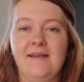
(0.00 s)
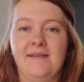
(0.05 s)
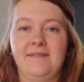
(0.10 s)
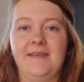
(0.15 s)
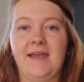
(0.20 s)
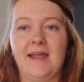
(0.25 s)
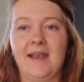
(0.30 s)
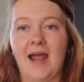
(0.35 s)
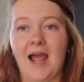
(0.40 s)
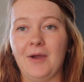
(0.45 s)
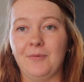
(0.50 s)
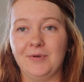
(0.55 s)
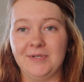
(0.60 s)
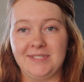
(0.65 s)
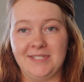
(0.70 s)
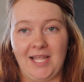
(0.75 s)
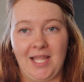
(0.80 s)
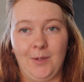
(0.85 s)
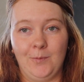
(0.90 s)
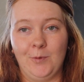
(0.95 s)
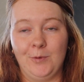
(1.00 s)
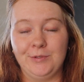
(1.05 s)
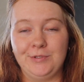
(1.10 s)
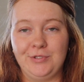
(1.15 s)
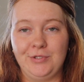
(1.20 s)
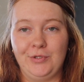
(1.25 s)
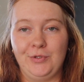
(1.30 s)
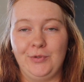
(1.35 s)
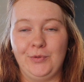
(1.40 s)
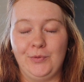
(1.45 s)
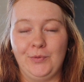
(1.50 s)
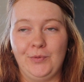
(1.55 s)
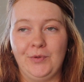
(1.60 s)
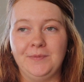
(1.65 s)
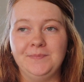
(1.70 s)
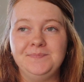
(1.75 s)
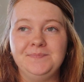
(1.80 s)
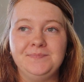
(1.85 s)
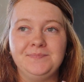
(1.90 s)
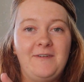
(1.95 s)
that I was able
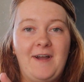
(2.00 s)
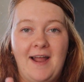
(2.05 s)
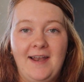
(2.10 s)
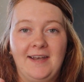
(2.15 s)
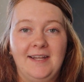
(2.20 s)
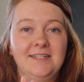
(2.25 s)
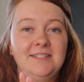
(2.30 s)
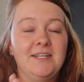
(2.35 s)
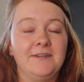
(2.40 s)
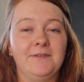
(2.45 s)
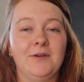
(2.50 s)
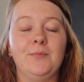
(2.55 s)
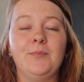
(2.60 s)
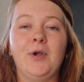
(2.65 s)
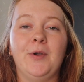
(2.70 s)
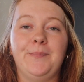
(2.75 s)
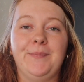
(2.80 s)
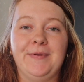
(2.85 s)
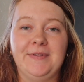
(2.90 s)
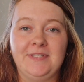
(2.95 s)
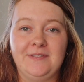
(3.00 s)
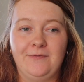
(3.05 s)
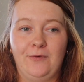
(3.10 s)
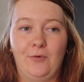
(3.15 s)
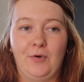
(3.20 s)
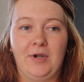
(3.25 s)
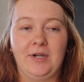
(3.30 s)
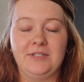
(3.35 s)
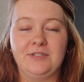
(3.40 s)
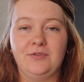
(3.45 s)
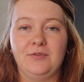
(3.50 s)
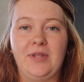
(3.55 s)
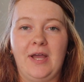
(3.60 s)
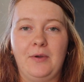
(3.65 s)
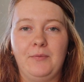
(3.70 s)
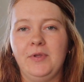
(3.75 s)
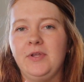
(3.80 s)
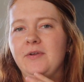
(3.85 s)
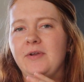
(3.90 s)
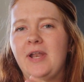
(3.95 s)
to find a different purpose for so
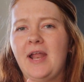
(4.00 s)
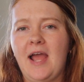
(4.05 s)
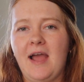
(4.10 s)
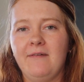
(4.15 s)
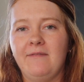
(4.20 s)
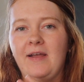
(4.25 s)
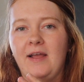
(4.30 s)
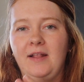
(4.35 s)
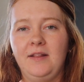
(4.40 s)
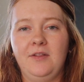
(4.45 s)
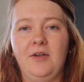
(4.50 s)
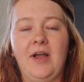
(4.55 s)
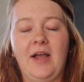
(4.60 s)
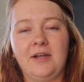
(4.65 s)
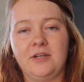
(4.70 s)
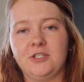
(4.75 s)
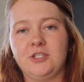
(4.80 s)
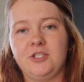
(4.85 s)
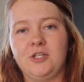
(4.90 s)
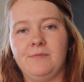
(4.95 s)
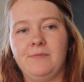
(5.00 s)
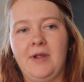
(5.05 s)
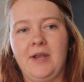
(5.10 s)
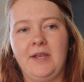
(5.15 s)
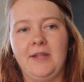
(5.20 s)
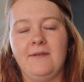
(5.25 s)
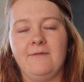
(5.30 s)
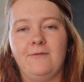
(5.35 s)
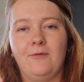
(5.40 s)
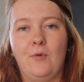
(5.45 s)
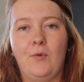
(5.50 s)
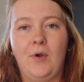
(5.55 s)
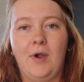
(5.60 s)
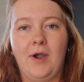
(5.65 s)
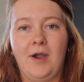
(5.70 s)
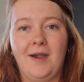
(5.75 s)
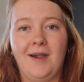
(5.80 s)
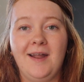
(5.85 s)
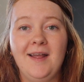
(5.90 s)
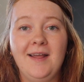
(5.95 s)
that we could have a little extra money
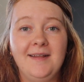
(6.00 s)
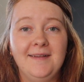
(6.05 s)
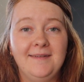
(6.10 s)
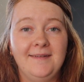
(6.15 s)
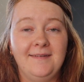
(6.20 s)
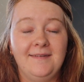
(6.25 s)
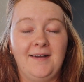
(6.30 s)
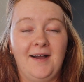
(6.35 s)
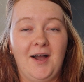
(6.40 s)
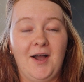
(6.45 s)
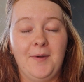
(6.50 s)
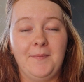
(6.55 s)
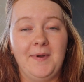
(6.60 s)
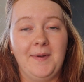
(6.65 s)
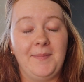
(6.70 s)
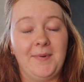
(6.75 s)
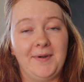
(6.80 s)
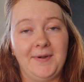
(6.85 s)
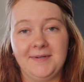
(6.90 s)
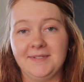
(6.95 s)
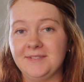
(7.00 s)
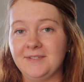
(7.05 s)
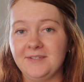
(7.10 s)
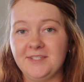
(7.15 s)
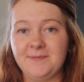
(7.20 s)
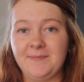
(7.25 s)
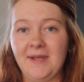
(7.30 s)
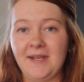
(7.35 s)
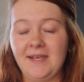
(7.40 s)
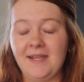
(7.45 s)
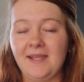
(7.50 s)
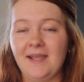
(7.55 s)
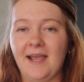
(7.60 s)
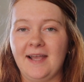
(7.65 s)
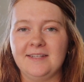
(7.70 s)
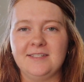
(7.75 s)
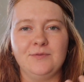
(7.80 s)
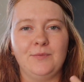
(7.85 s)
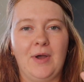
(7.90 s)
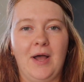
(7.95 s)
for personal spending
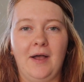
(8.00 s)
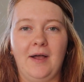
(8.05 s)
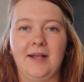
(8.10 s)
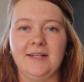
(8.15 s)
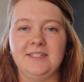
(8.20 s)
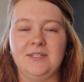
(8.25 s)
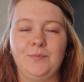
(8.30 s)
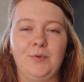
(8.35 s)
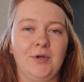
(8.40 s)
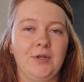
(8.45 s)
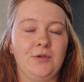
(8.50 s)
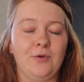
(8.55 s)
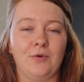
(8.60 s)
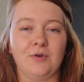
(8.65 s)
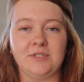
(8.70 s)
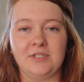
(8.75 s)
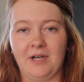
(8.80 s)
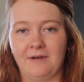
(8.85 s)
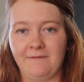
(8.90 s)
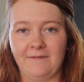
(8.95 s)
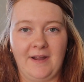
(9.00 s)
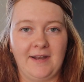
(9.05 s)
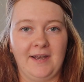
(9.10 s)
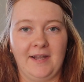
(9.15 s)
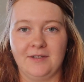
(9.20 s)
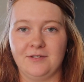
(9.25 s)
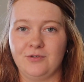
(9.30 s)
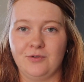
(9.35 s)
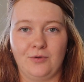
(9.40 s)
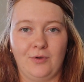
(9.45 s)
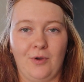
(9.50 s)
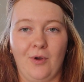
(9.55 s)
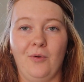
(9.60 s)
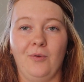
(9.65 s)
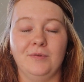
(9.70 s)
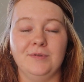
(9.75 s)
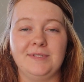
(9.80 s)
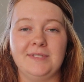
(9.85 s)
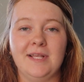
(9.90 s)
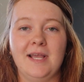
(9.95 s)
as well as to put towards our financial
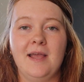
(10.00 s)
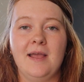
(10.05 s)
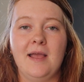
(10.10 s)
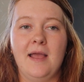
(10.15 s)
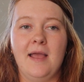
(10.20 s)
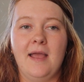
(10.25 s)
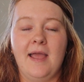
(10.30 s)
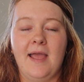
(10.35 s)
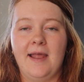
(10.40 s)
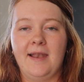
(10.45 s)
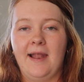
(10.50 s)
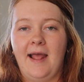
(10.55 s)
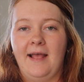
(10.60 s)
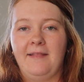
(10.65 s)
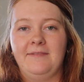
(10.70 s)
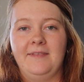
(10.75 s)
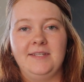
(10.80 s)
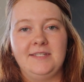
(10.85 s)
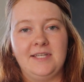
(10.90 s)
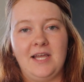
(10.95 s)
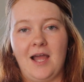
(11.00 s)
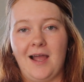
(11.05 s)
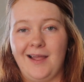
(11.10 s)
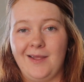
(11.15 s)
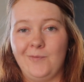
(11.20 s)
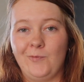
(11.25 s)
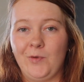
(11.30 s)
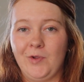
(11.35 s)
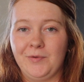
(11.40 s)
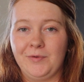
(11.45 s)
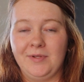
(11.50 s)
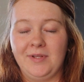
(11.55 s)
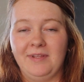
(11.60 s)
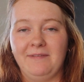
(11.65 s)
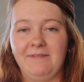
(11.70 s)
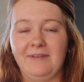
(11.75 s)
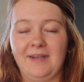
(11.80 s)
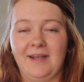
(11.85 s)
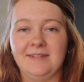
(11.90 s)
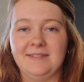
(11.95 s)
goals. And at the time, we were
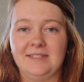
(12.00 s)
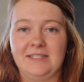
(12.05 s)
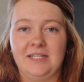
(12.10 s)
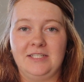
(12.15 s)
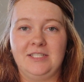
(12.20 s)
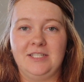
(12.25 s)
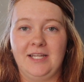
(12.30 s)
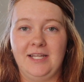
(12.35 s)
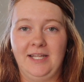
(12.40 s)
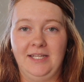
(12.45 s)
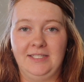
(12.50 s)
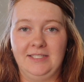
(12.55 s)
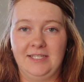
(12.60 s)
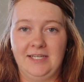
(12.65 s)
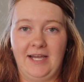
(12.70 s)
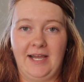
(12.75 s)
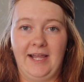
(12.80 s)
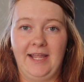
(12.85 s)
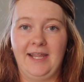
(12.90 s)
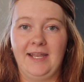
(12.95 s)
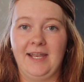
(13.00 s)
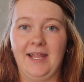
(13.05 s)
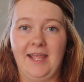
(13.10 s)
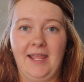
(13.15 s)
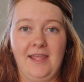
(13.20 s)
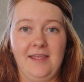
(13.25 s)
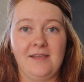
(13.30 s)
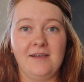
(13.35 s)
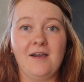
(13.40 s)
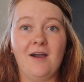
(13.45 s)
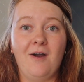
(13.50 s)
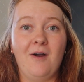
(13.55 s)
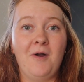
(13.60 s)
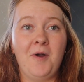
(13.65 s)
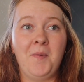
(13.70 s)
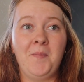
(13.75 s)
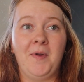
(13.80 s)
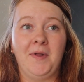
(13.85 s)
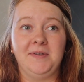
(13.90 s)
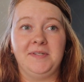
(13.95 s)
living on such a tight
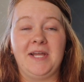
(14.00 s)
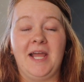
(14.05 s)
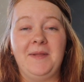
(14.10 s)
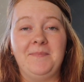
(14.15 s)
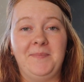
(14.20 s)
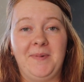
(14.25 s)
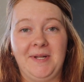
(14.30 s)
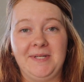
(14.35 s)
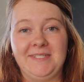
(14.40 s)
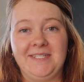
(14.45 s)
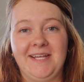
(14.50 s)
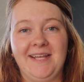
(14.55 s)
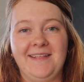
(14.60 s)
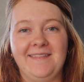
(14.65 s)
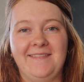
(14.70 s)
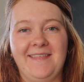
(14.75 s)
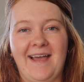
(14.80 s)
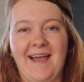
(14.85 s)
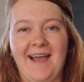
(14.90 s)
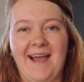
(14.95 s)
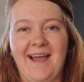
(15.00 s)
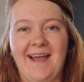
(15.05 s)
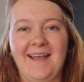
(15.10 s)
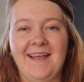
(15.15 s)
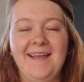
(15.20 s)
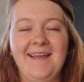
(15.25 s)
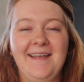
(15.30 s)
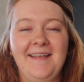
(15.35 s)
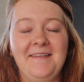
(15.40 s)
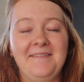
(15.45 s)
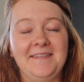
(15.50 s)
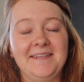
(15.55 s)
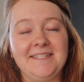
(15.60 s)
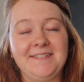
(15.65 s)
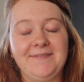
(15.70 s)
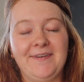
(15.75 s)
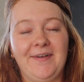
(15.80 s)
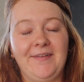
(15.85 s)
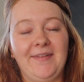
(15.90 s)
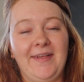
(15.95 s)
income, a tight budget, that
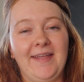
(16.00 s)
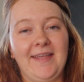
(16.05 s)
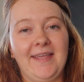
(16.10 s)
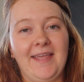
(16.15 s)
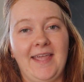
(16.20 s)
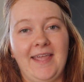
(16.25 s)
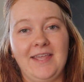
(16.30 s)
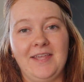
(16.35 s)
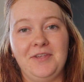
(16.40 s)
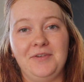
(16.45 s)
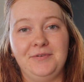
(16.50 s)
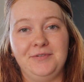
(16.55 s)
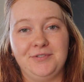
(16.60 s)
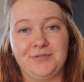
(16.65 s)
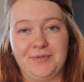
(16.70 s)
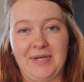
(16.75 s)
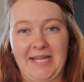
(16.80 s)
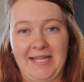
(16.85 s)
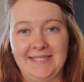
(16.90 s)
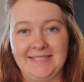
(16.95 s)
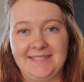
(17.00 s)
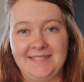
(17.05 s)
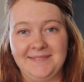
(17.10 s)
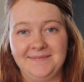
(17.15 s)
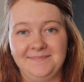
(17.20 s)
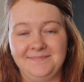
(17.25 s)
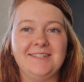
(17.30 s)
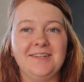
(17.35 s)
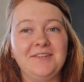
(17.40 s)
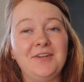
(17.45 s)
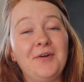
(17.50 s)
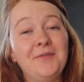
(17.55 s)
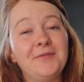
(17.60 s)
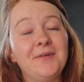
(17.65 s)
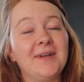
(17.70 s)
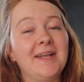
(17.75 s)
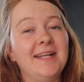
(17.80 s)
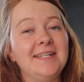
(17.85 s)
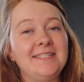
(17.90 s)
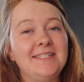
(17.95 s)
this felt like a huge raise. So don't
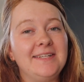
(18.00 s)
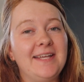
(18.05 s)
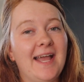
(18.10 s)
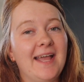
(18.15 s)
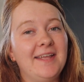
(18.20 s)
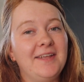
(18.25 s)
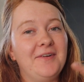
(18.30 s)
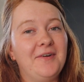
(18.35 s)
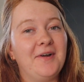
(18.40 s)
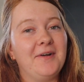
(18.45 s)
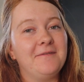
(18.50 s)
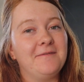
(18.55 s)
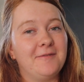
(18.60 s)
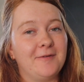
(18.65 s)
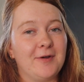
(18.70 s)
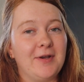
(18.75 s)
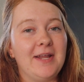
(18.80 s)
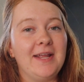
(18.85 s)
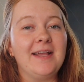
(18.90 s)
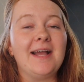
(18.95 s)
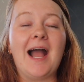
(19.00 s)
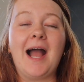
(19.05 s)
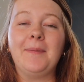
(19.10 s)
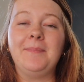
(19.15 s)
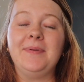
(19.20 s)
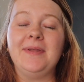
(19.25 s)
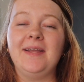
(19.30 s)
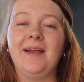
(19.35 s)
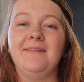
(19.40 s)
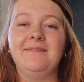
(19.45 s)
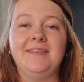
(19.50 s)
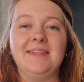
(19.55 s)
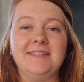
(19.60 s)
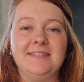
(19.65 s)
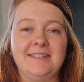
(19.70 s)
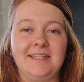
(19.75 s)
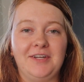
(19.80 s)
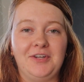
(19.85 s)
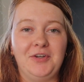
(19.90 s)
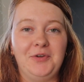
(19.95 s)
forget to get your free copy of the
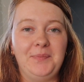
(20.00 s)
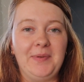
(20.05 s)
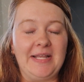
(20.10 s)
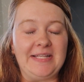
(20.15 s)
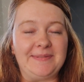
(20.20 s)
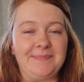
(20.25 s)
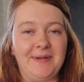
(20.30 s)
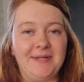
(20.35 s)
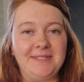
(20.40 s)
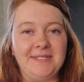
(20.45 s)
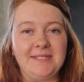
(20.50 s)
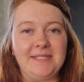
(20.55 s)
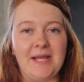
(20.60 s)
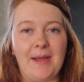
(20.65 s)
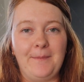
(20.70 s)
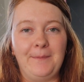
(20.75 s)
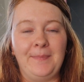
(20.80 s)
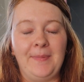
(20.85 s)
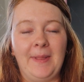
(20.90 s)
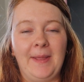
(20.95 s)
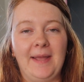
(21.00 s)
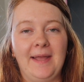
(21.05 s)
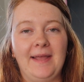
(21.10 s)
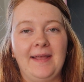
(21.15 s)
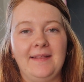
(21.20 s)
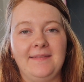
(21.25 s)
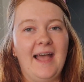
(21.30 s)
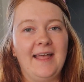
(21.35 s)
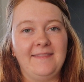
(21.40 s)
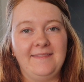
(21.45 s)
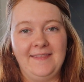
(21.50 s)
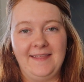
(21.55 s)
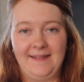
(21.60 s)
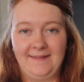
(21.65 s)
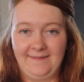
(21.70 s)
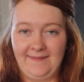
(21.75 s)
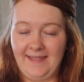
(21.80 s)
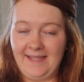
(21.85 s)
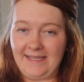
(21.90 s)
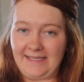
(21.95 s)
zero-based budget template at the
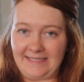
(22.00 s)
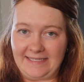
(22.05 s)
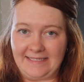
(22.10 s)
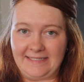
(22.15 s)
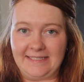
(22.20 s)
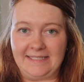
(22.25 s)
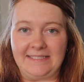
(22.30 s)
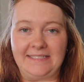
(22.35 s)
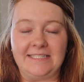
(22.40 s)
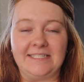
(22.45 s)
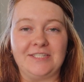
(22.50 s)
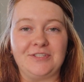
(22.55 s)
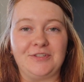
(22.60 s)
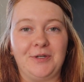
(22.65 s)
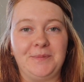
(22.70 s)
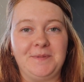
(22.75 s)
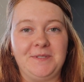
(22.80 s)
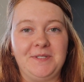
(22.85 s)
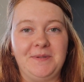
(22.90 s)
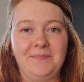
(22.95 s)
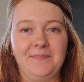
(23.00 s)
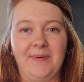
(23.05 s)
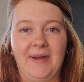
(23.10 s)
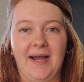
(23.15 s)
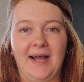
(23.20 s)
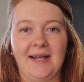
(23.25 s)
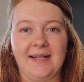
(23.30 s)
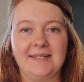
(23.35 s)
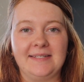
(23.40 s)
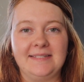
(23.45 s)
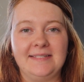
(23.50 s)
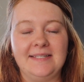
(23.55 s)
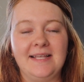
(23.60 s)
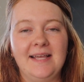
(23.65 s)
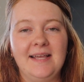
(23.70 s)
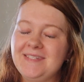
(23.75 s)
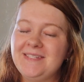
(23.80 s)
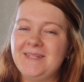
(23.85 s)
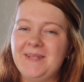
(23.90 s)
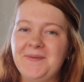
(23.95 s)
link in the description box.
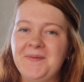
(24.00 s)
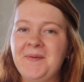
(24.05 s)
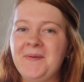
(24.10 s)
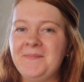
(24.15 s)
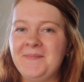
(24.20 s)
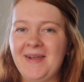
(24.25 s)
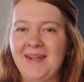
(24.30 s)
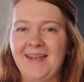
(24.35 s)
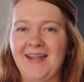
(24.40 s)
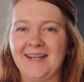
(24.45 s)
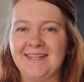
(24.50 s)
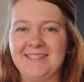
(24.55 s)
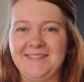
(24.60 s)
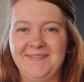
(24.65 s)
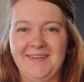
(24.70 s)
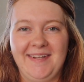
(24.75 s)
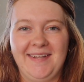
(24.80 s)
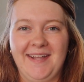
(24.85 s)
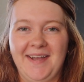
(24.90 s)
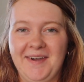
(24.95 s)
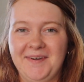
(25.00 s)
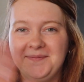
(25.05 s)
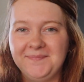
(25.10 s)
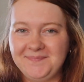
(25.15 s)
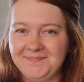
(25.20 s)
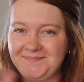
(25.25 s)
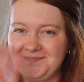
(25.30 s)
See you in my next video.